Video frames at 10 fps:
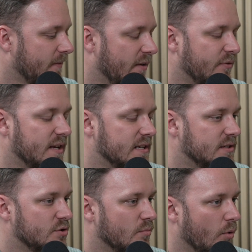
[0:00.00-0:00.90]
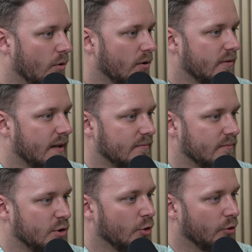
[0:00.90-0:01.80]
If you need to do more, then
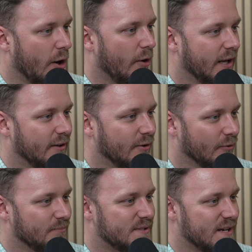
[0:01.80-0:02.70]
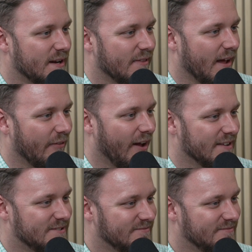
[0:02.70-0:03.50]
you'll know it. You'll see it in the headlines.